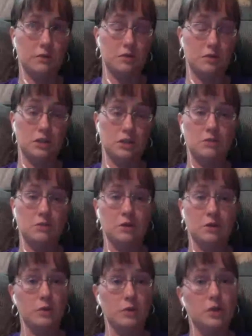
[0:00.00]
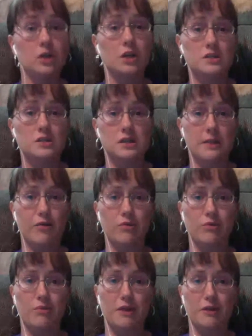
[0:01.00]
machinery works in that
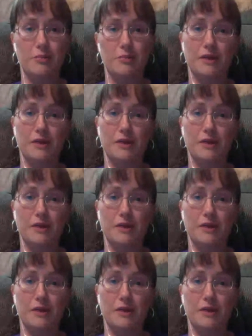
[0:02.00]
cold of weather,